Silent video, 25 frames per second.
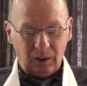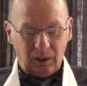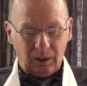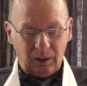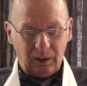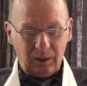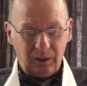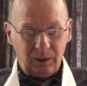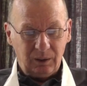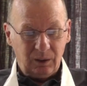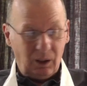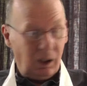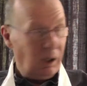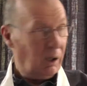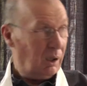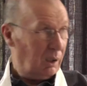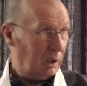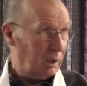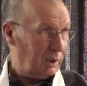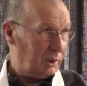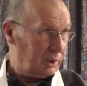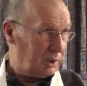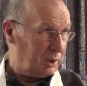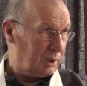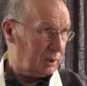And
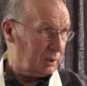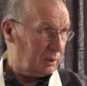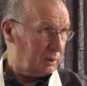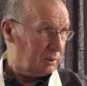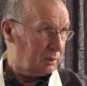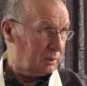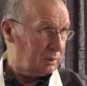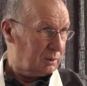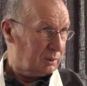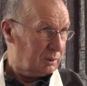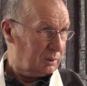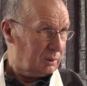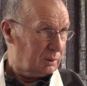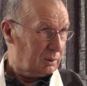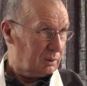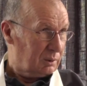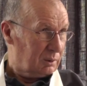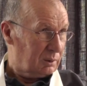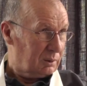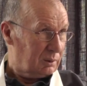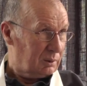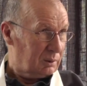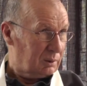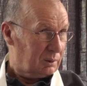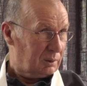art,
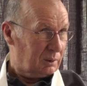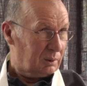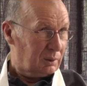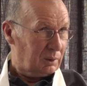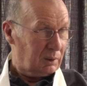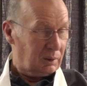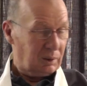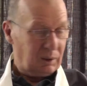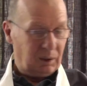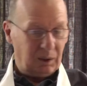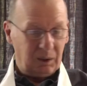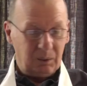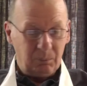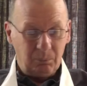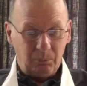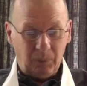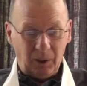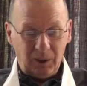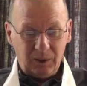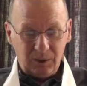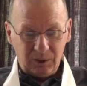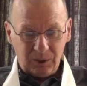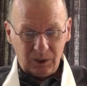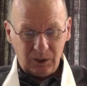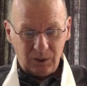in
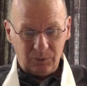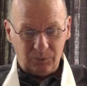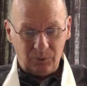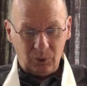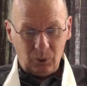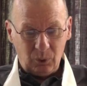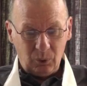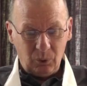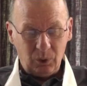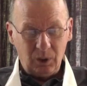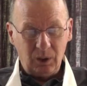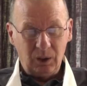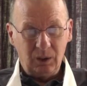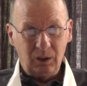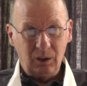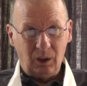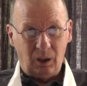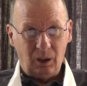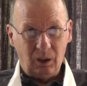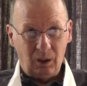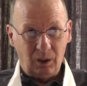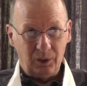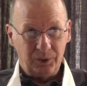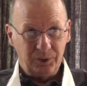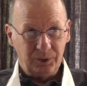Bhante's view, in
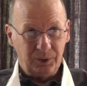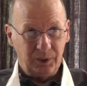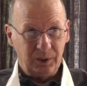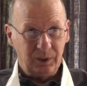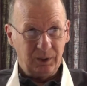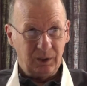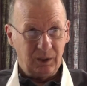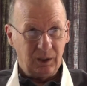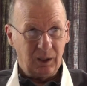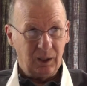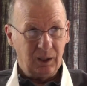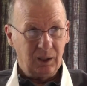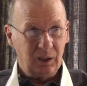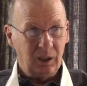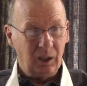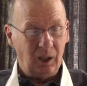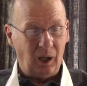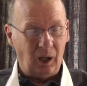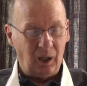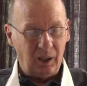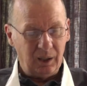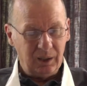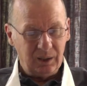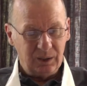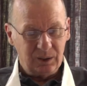art in the, in the
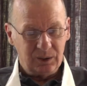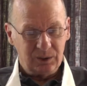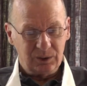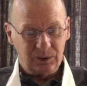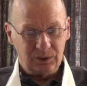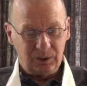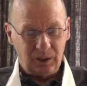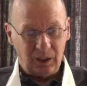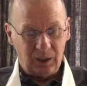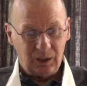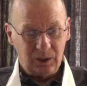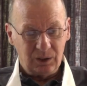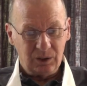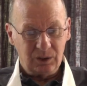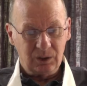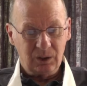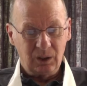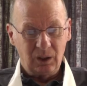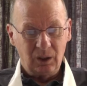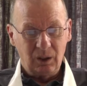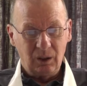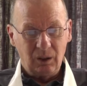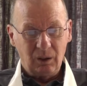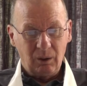highest sense,